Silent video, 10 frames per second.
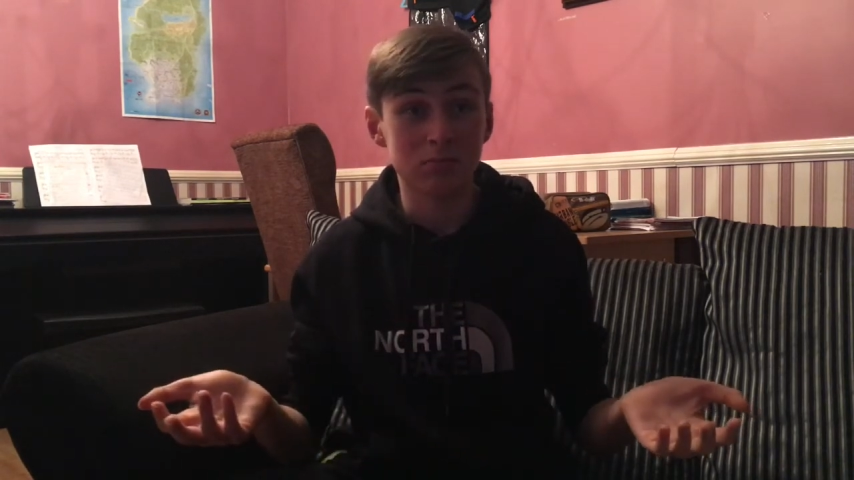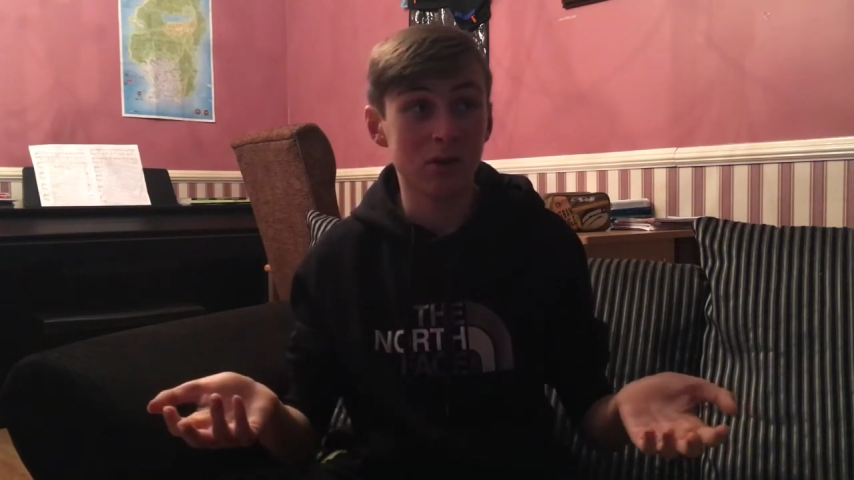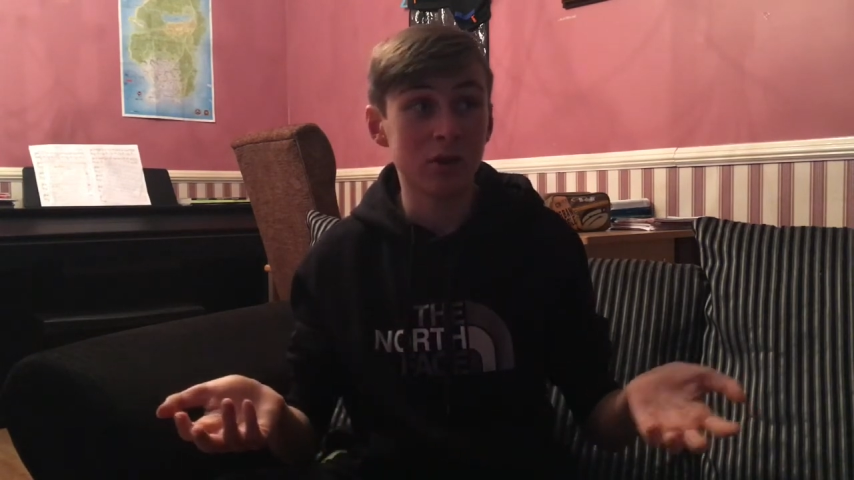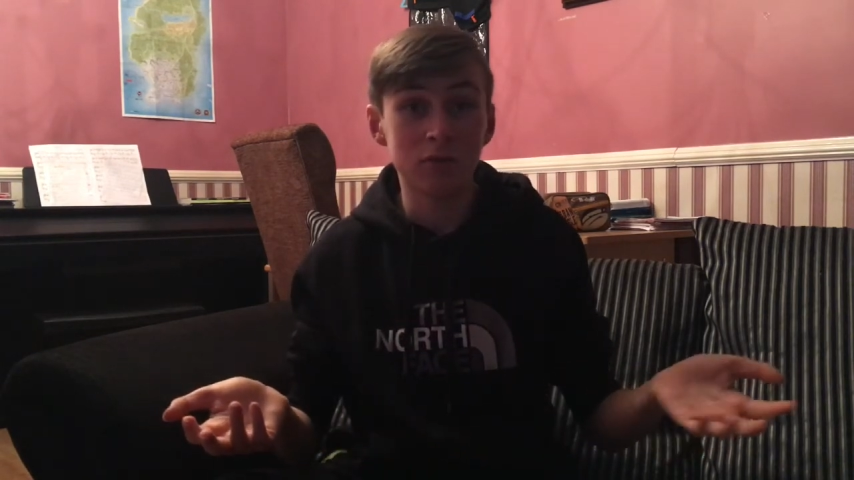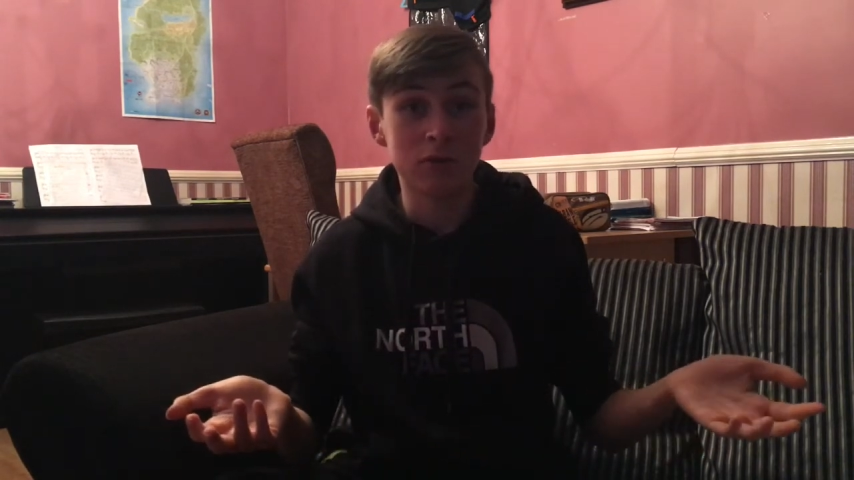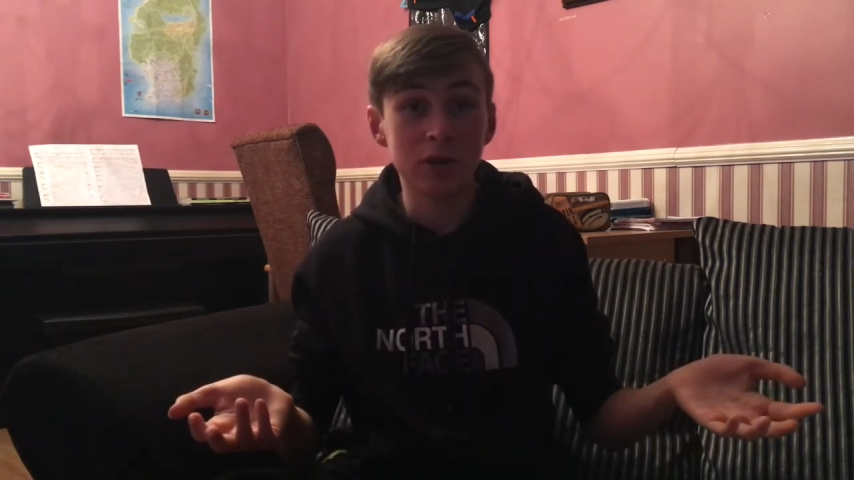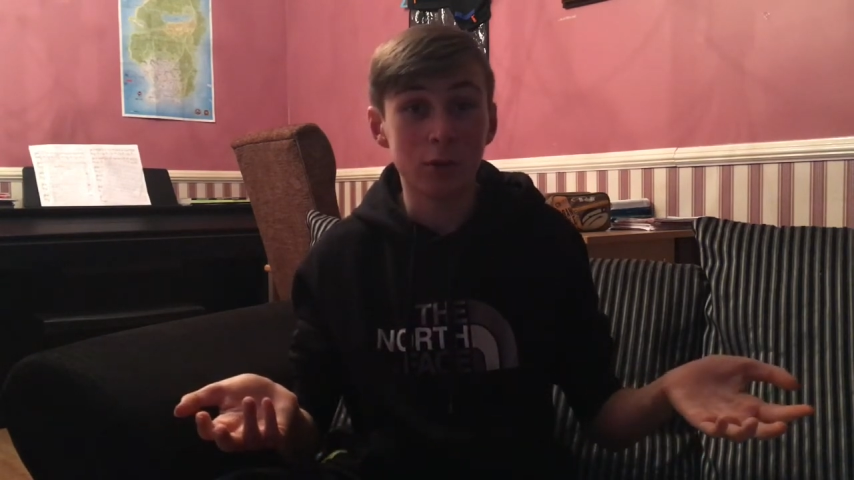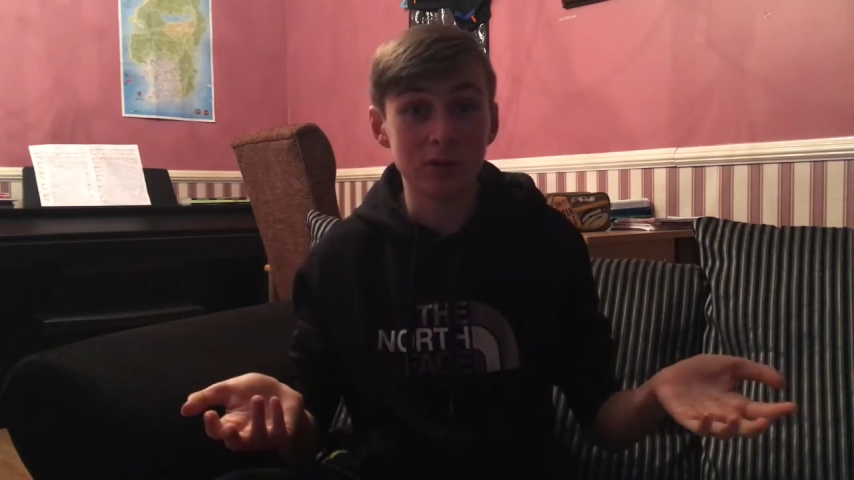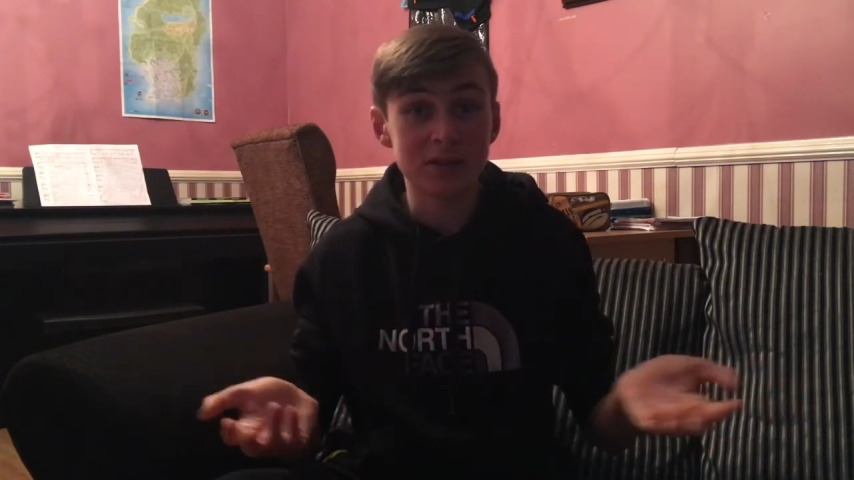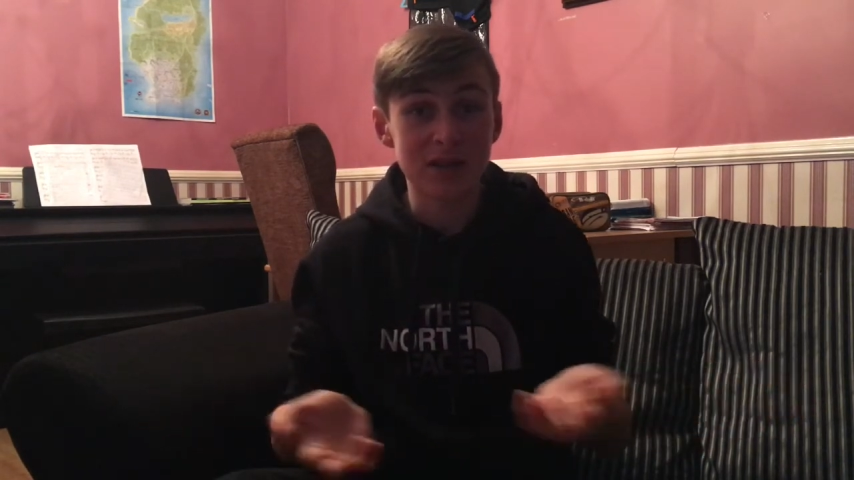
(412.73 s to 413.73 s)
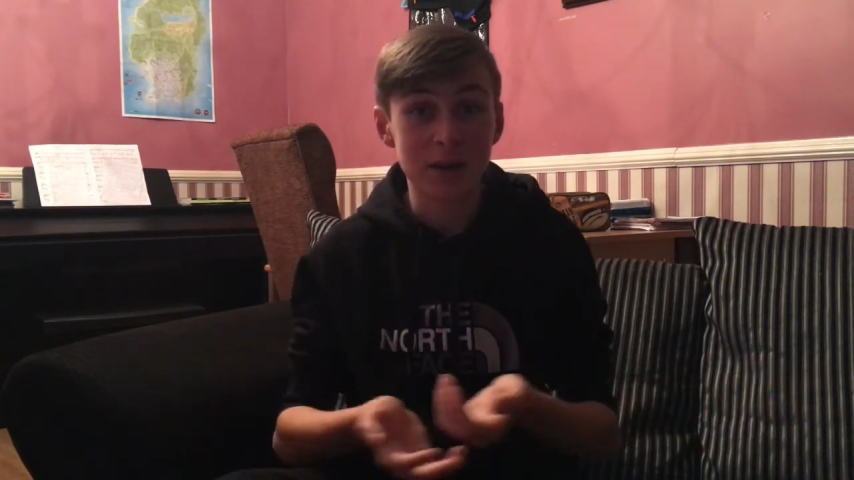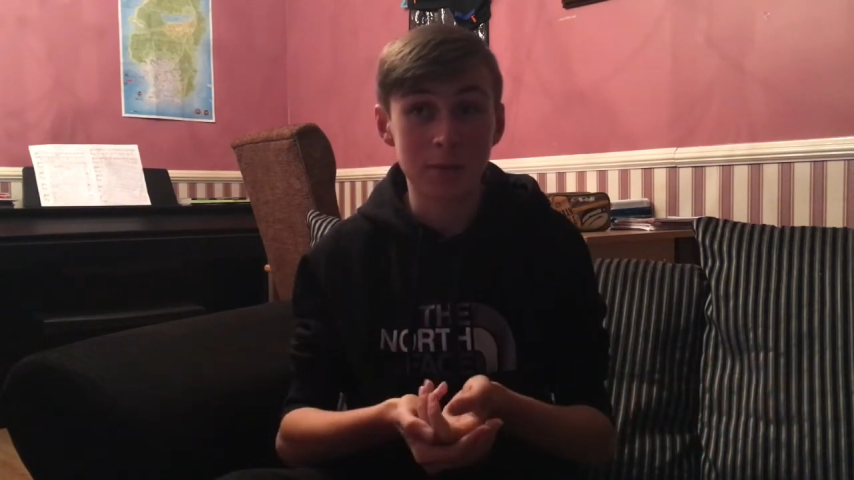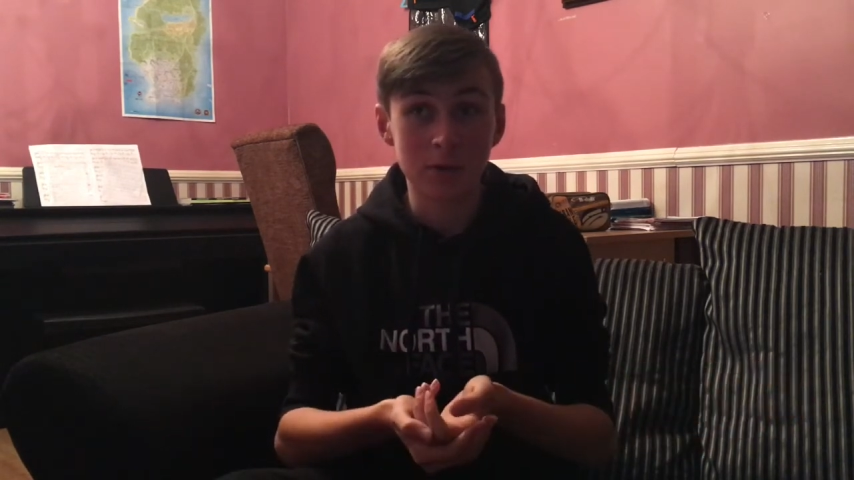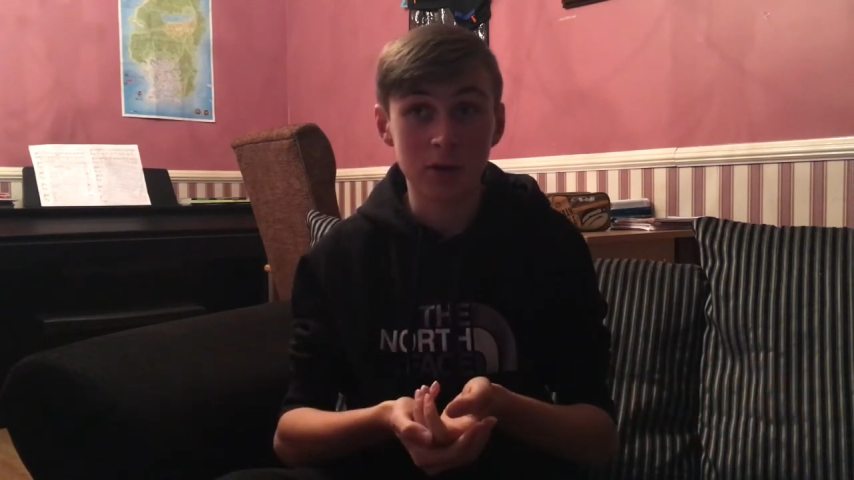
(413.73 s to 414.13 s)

I don't really know what to say about